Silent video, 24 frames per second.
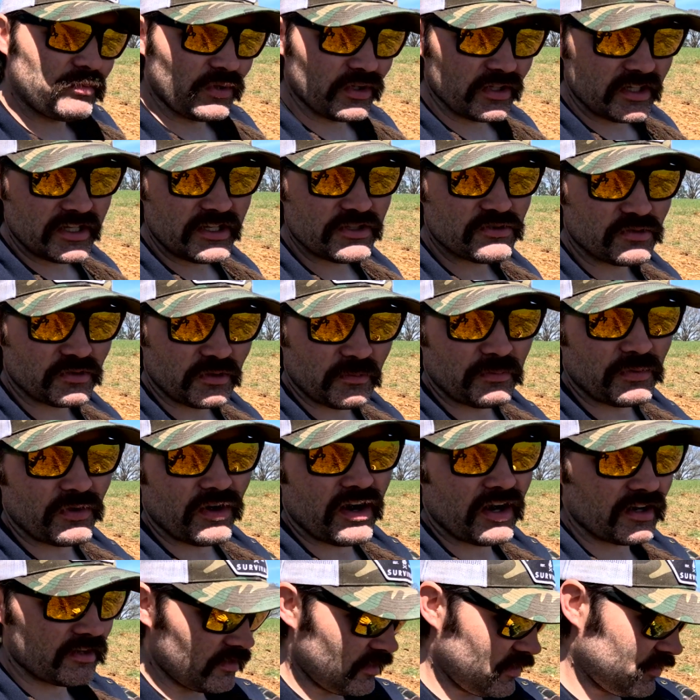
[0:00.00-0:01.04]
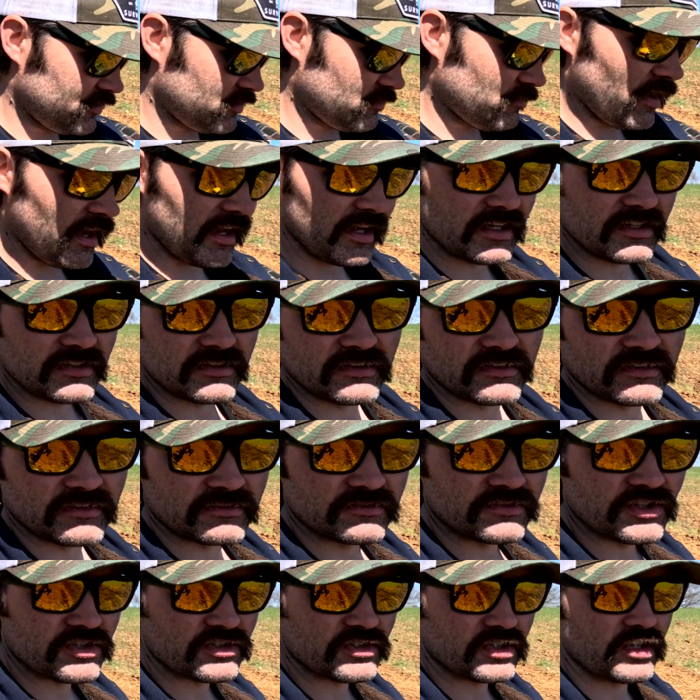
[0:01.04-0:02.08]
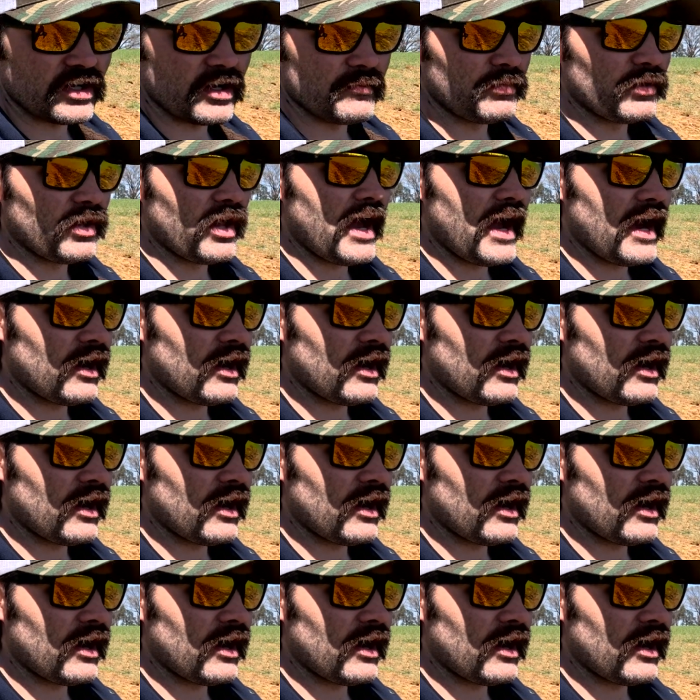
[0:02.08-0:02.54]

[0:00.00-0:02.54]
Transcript: pleased with the progress made in just a couple